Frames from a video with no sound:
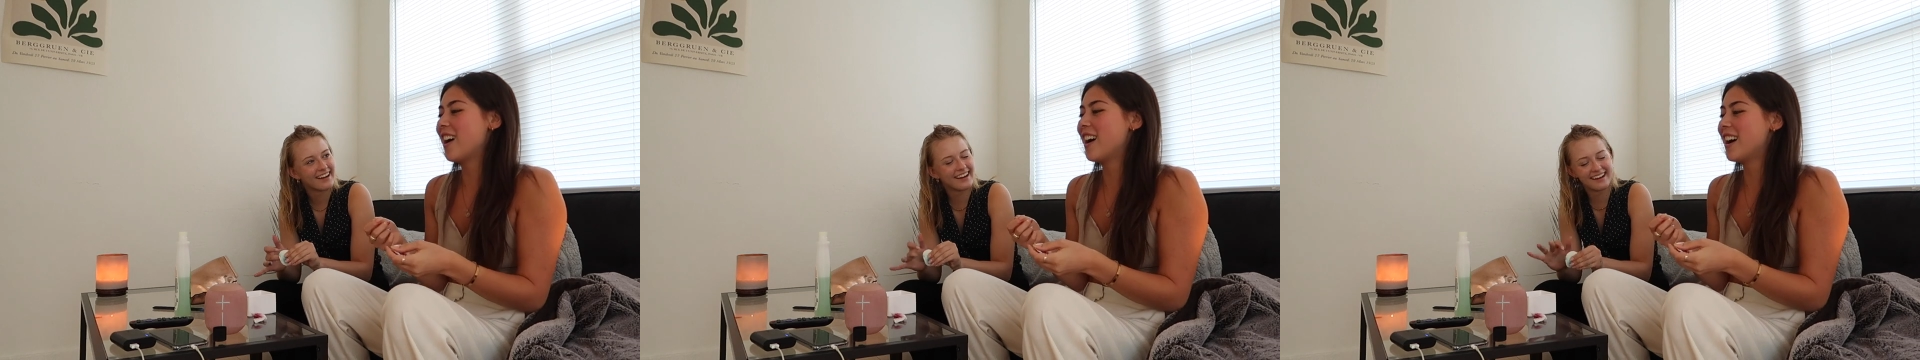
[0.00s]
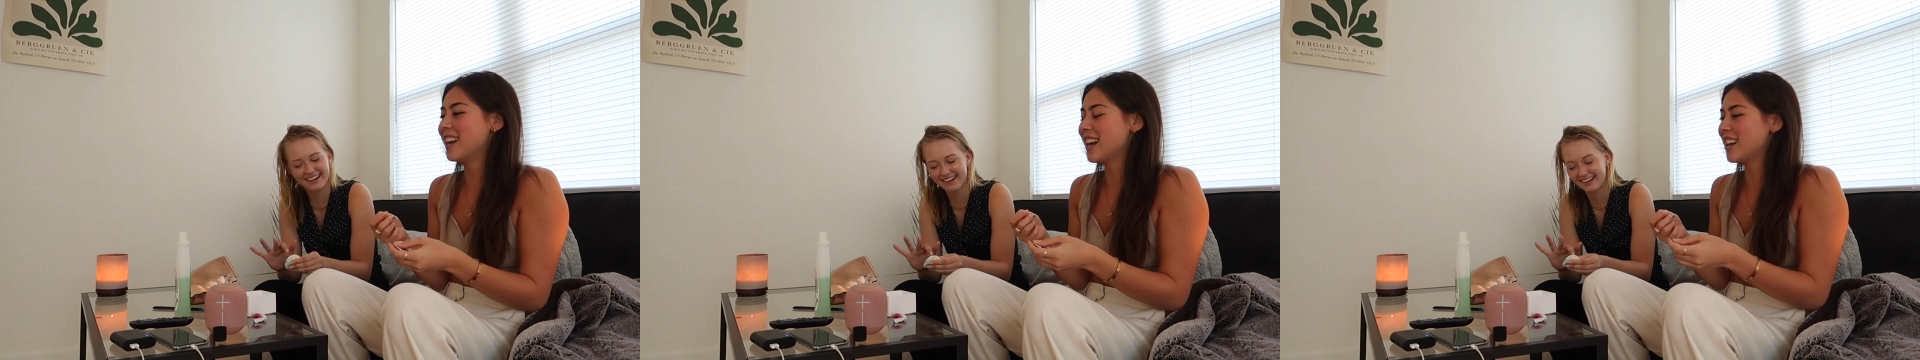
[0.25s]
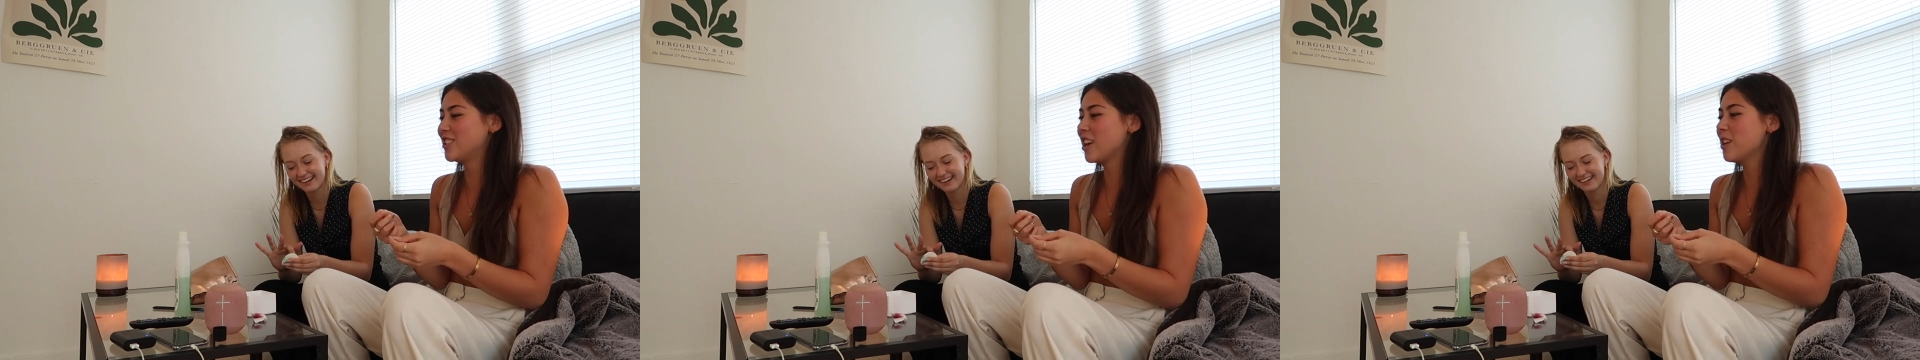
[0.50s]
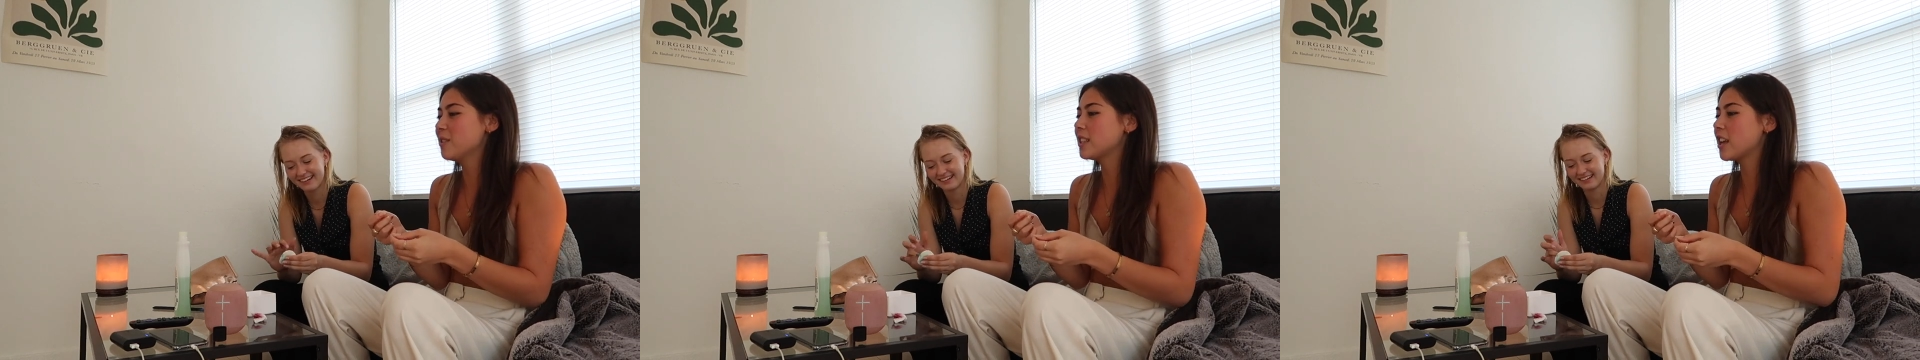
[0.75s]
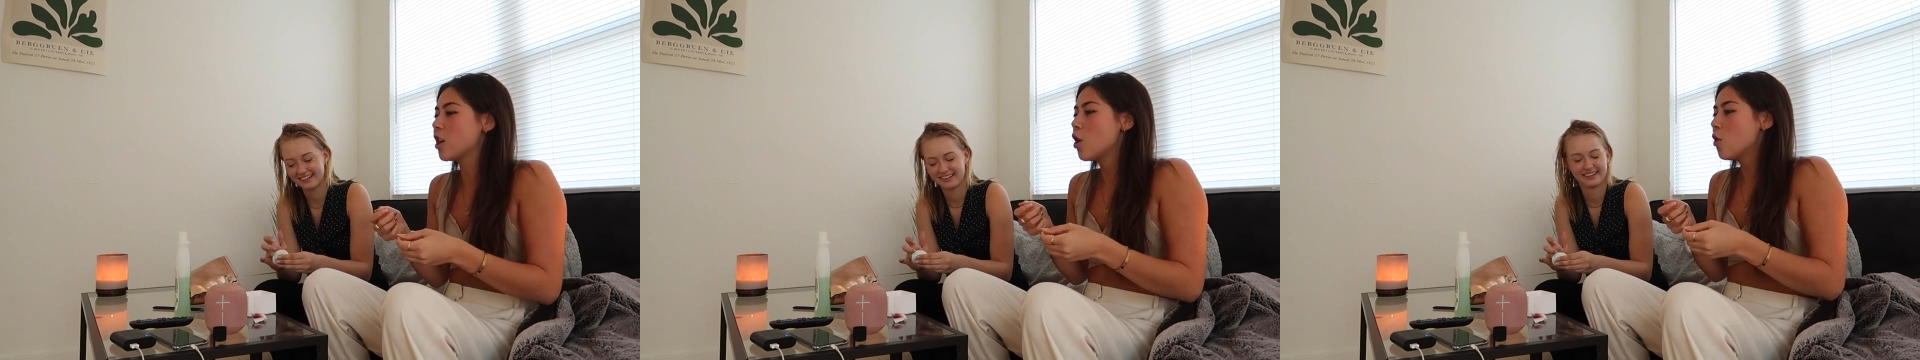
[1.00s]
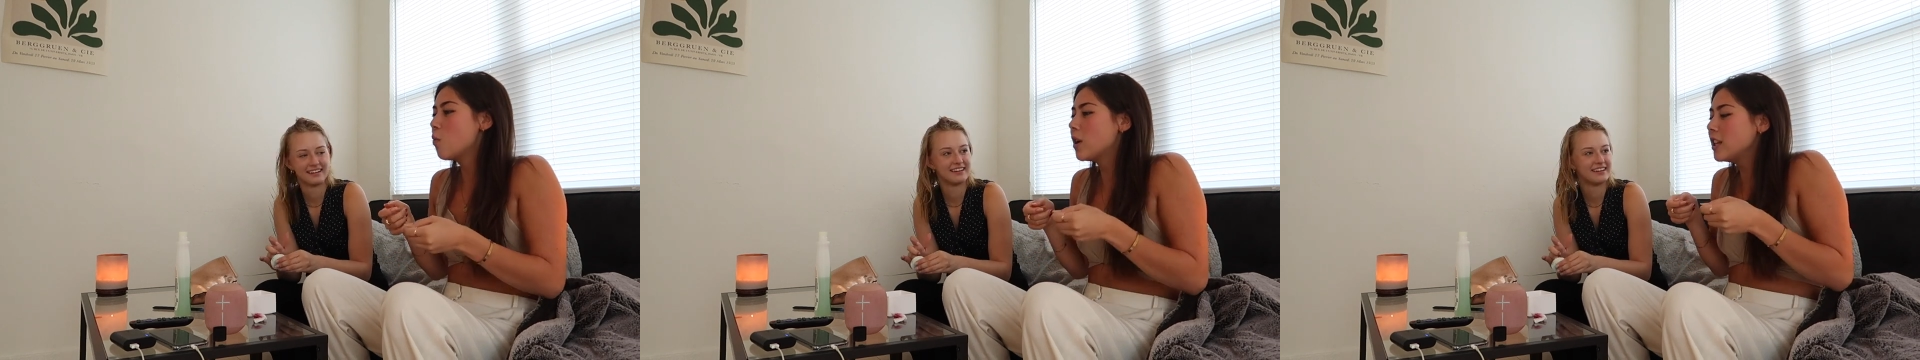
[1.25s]
Speaker 1: uh, Andrea was like,
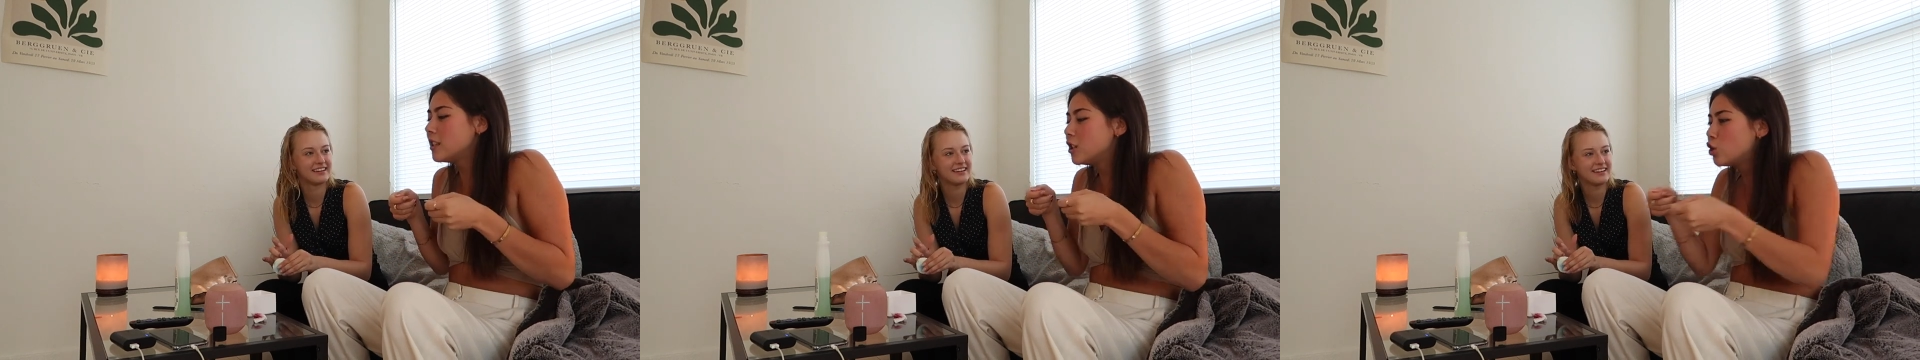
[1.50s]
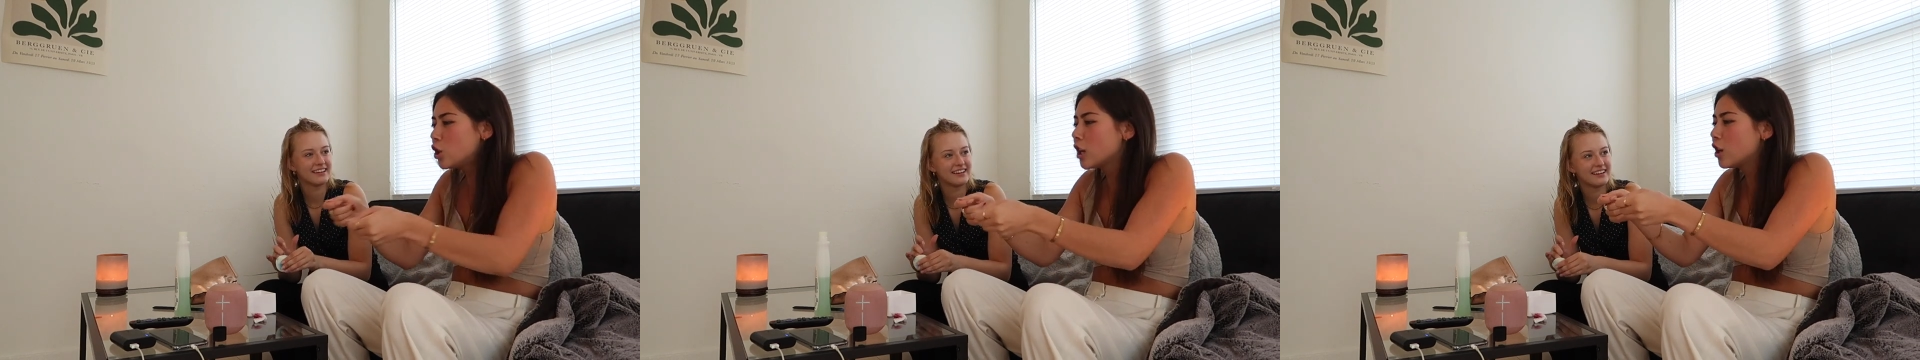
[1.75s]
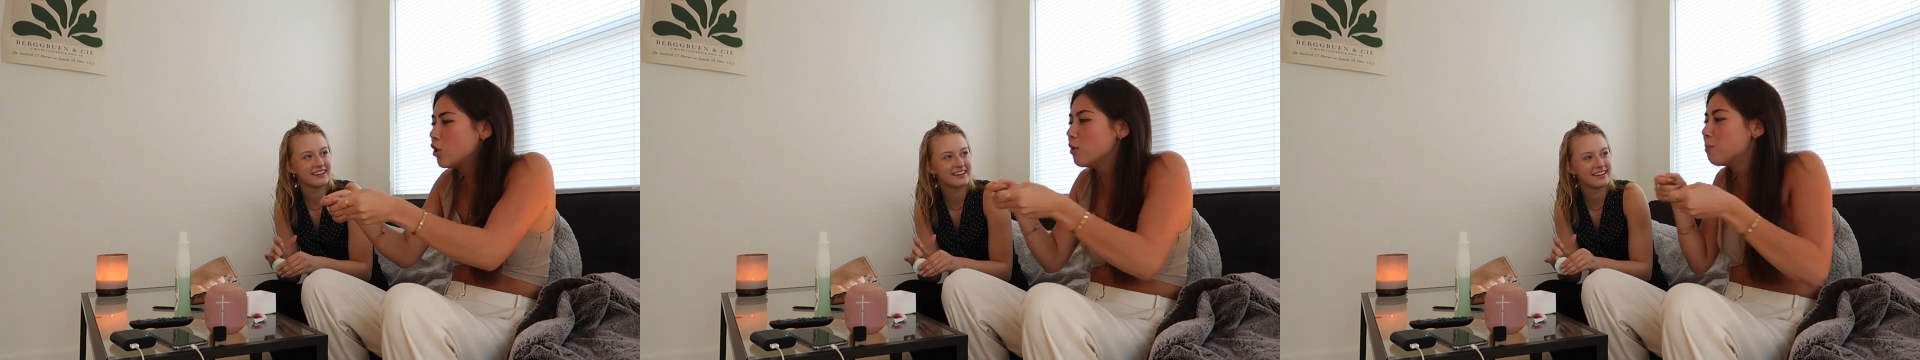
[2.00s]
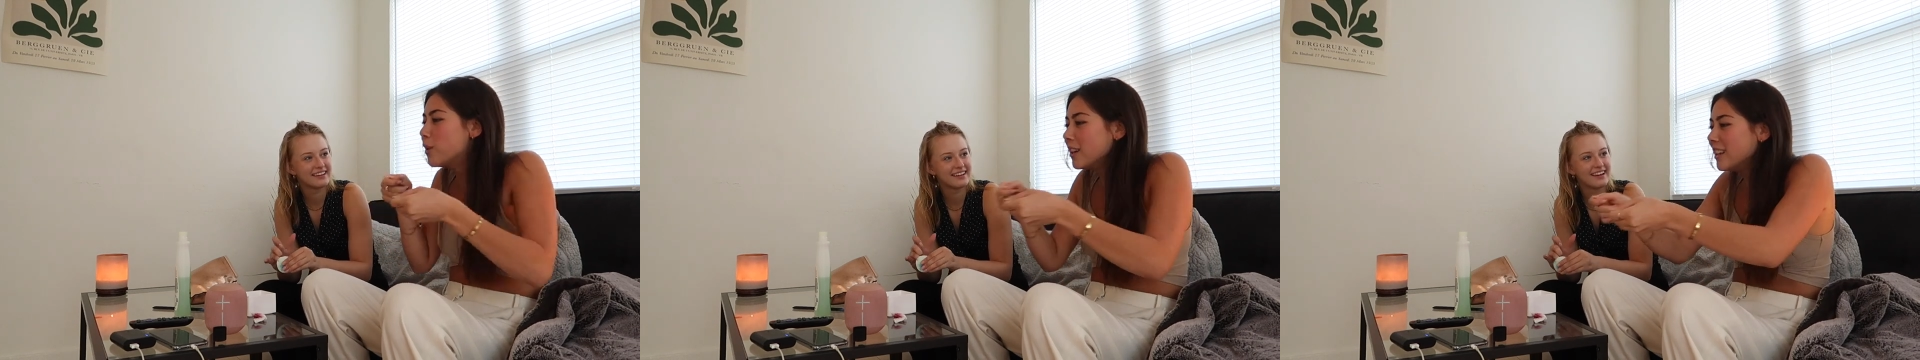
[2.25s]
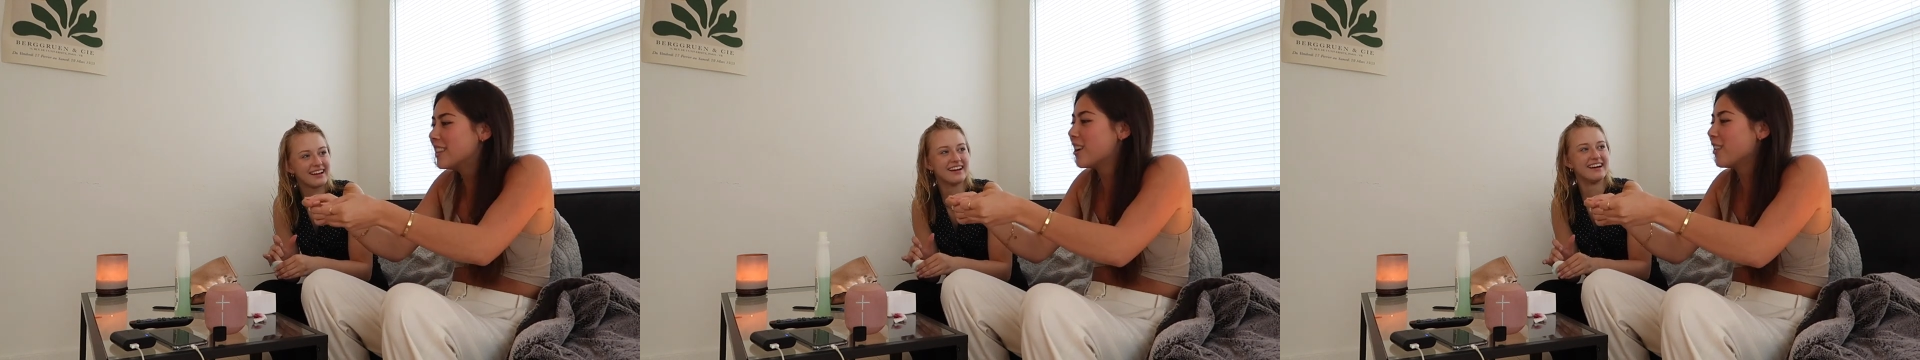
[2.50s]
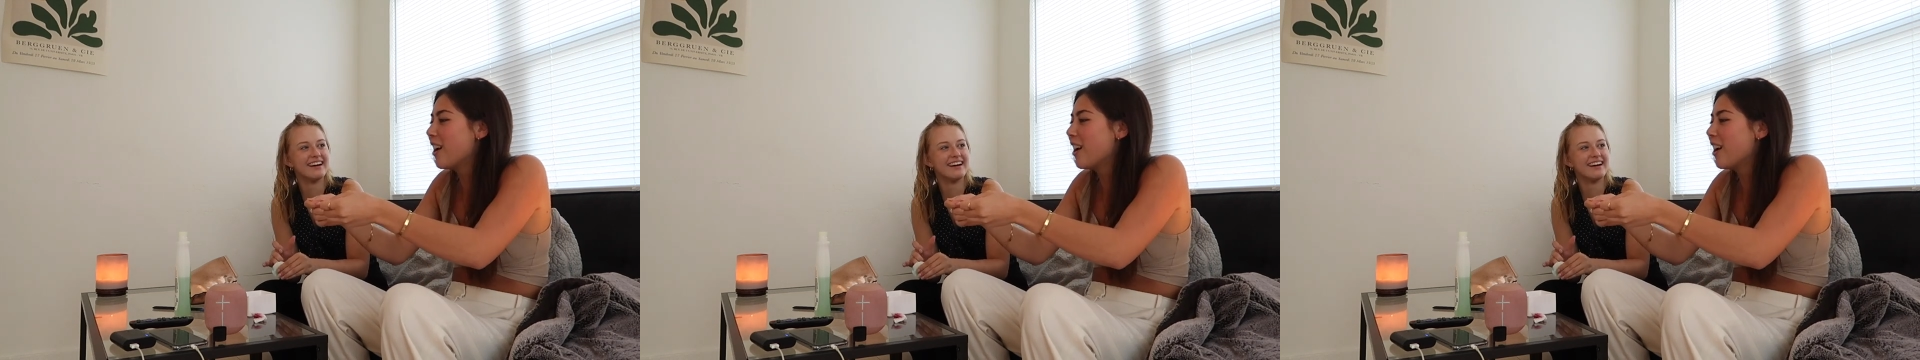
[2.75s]
"What is the chicken you put in the